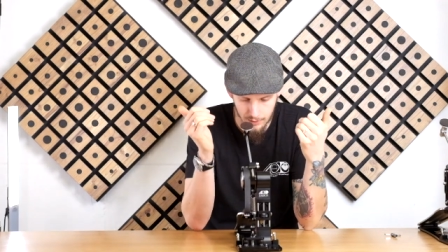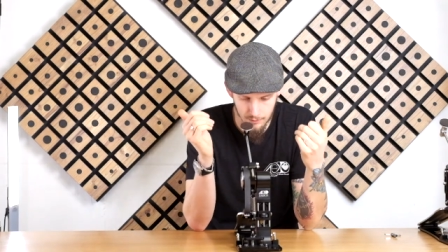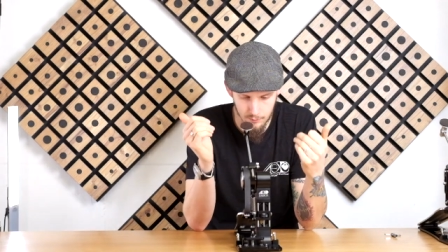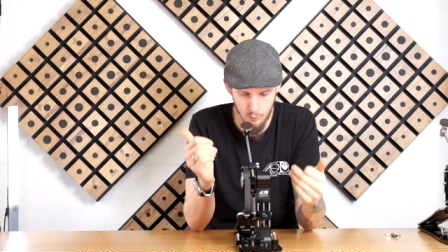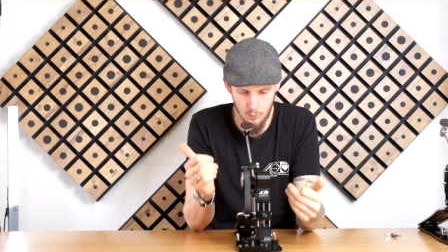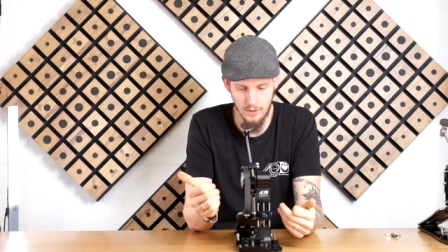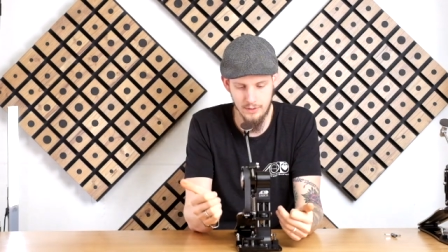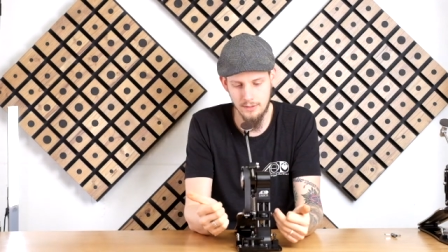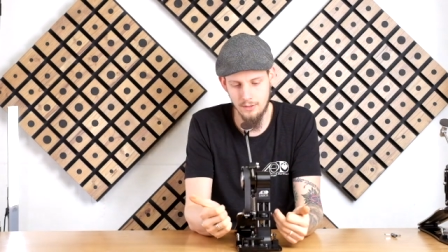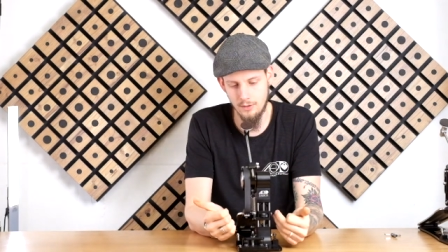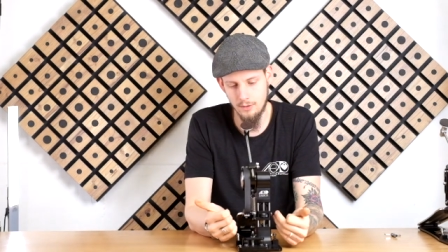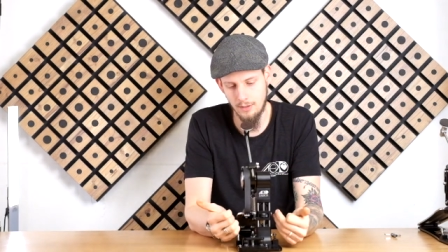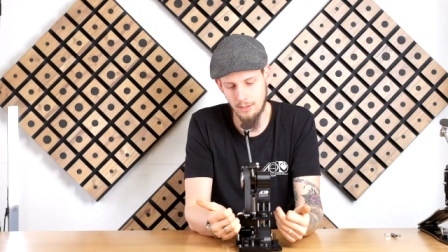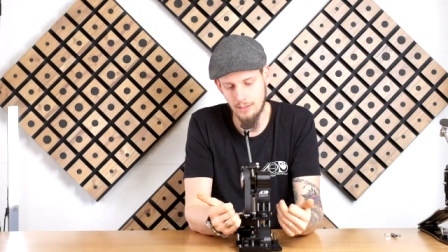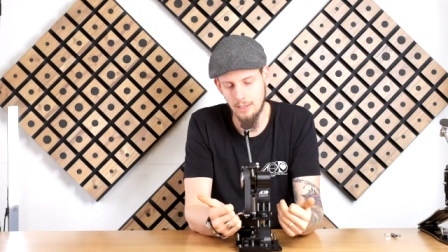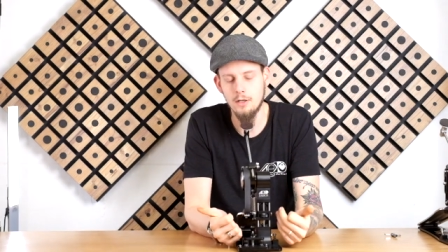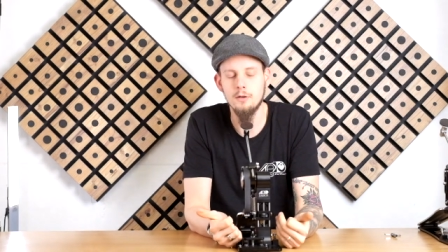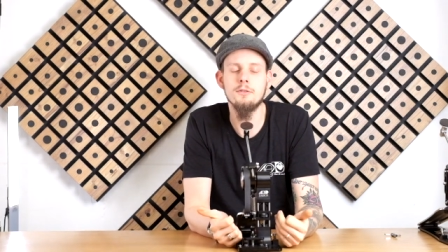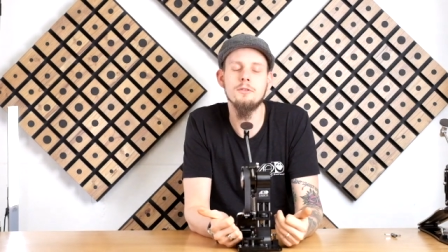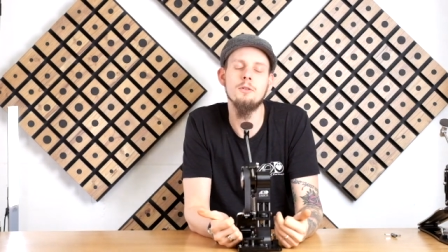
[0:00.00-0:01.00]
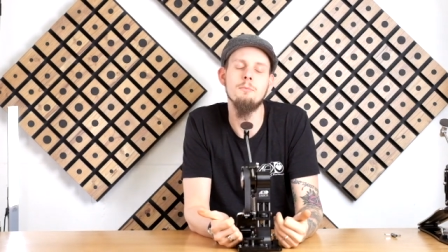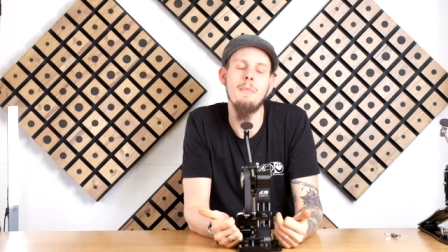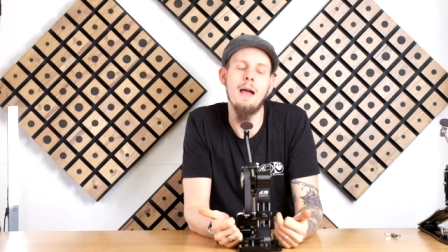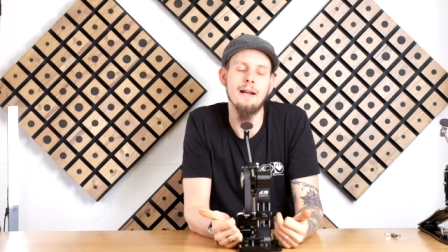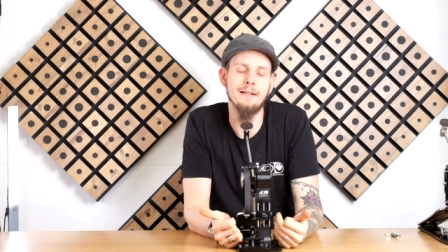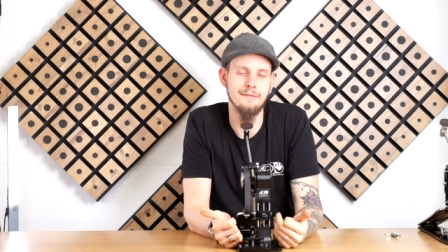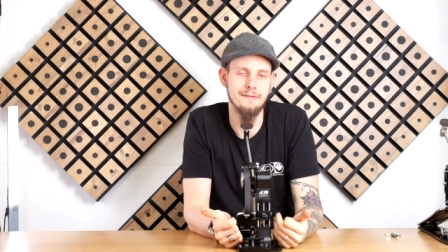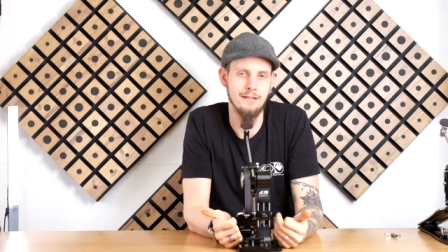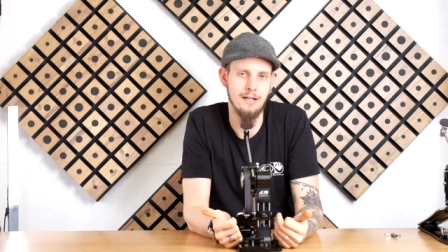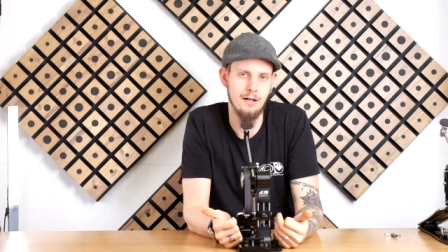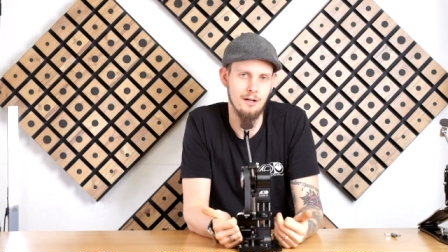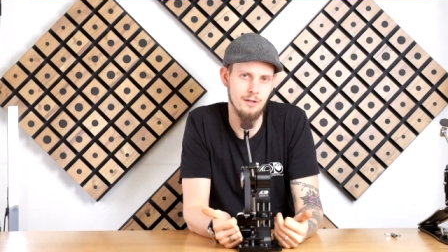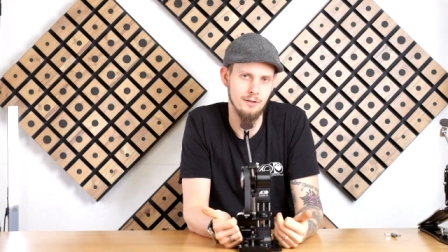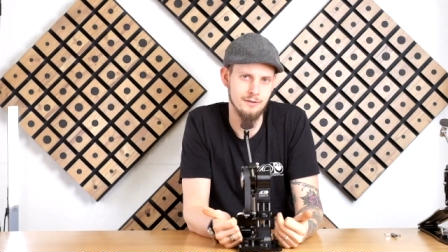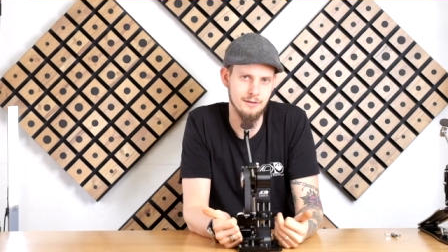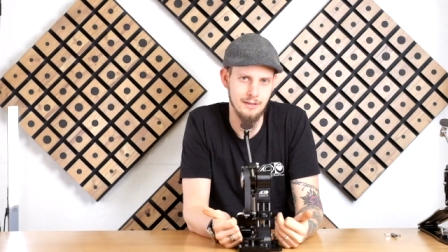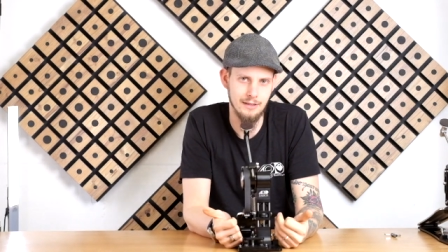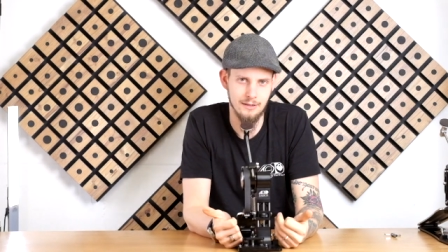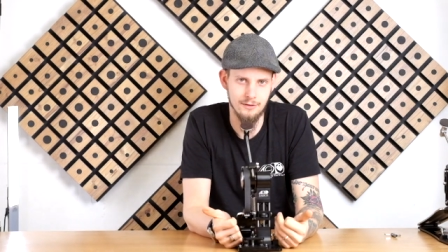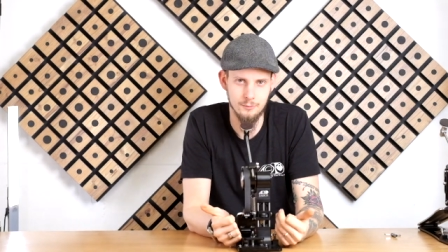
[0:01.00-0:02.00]
when you're close to maxing
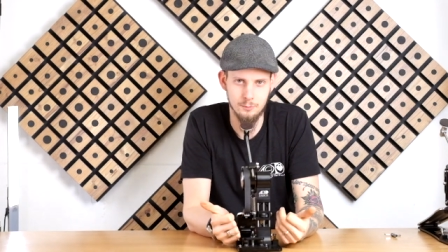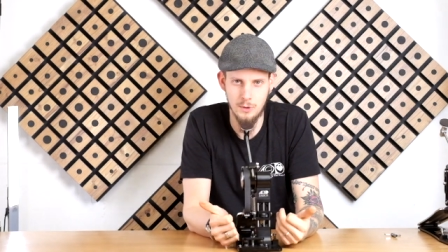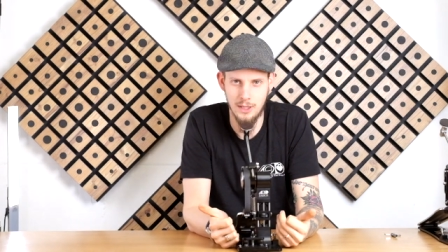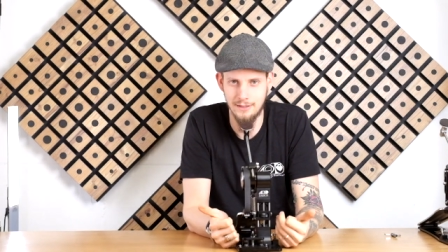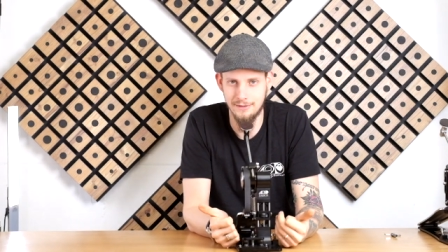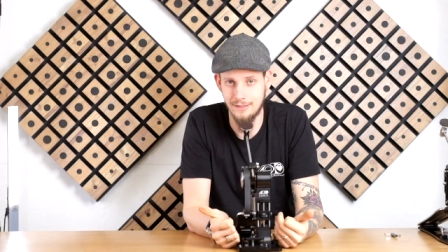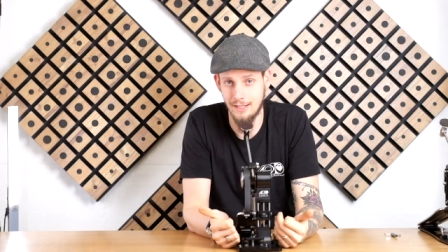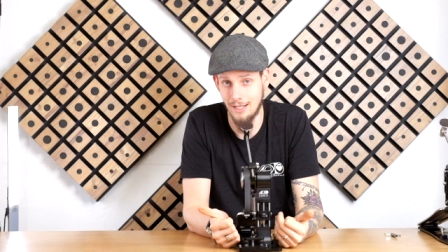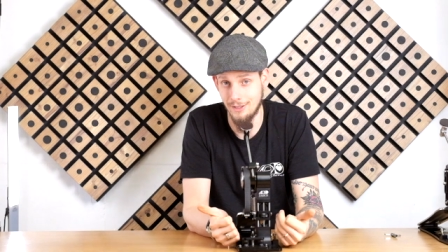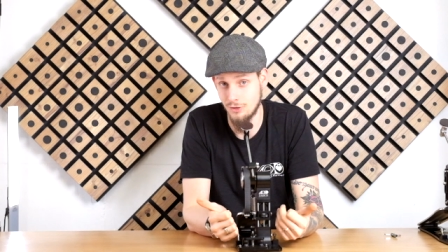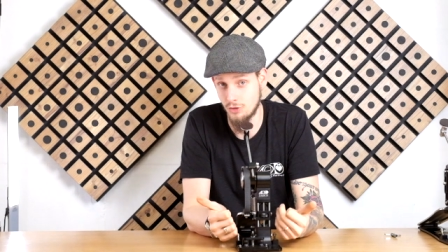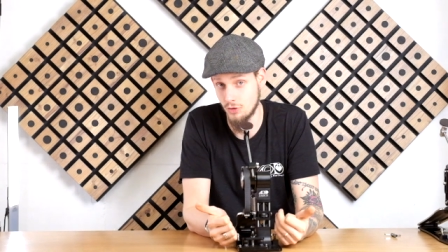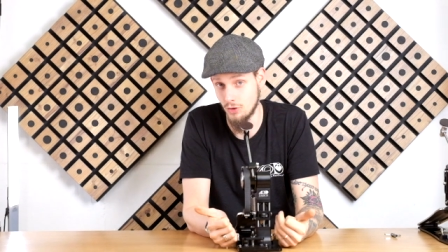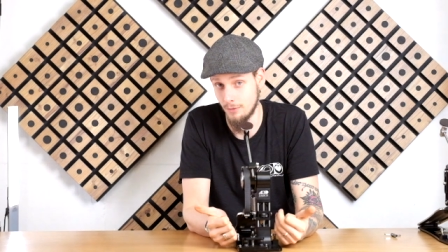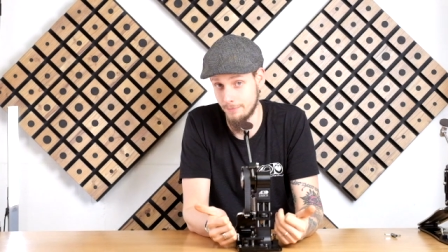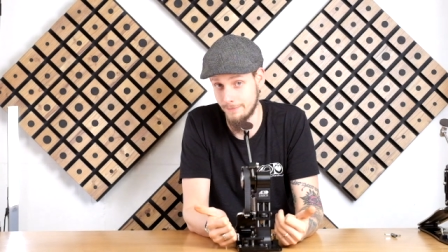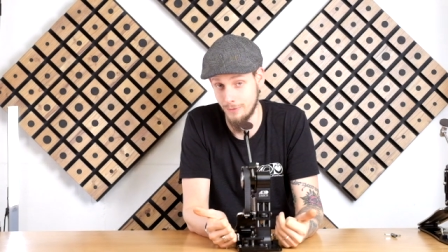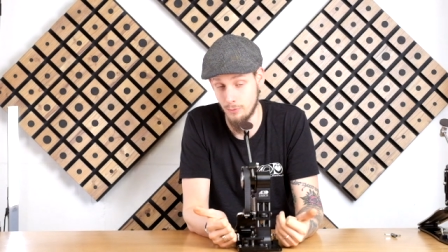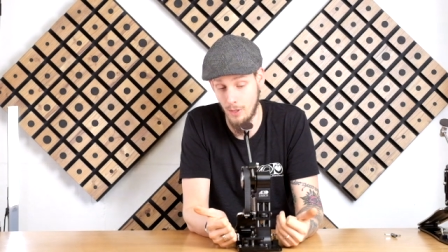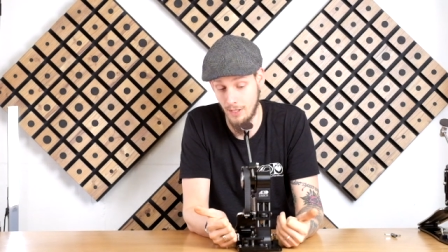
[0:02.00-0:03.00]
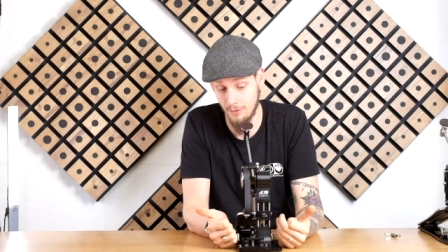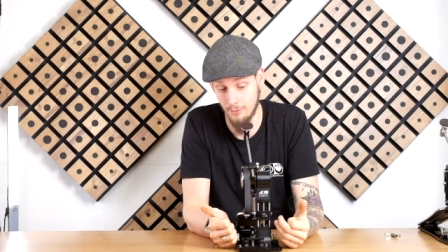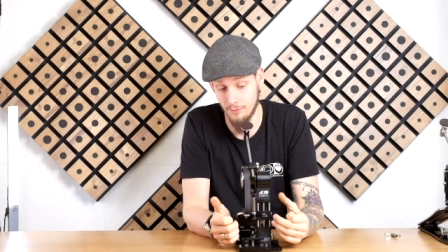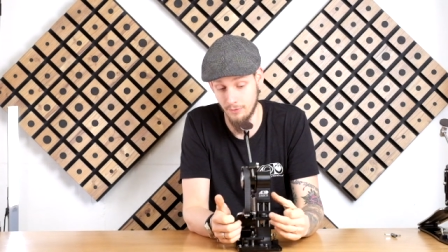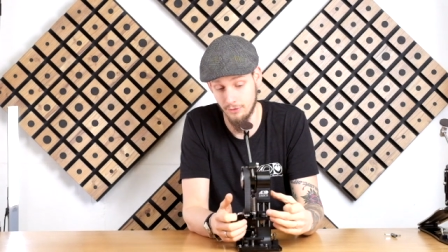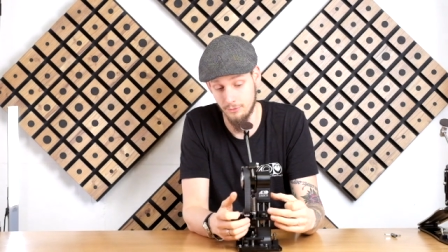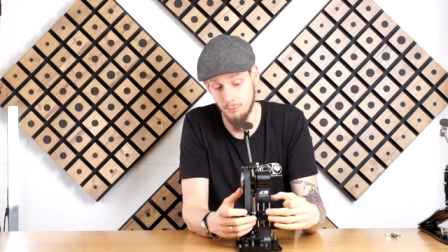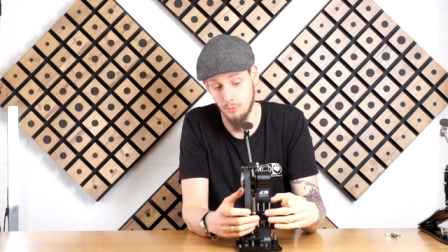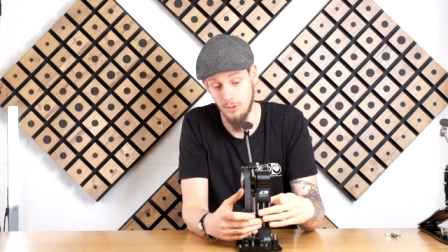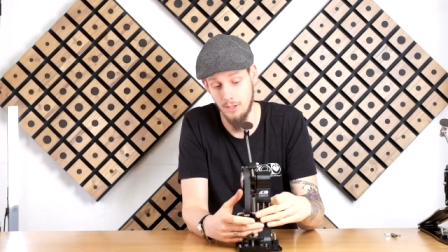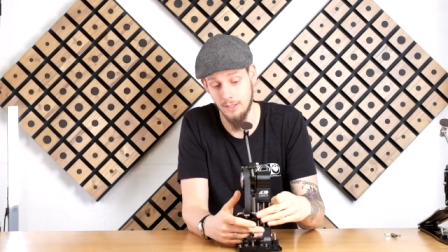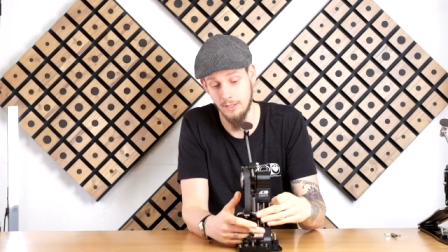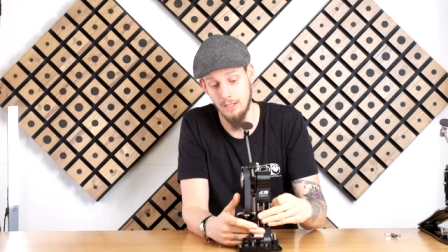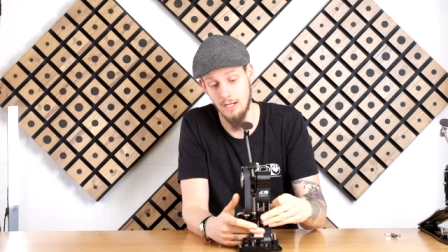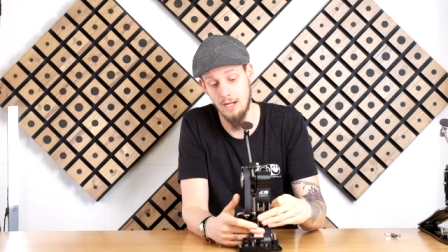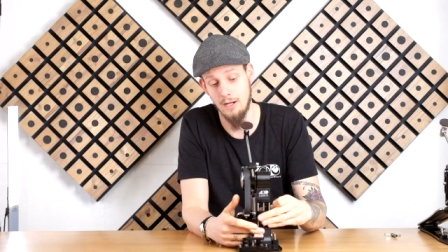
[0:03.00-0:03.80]
out the spring tension of the regular spring,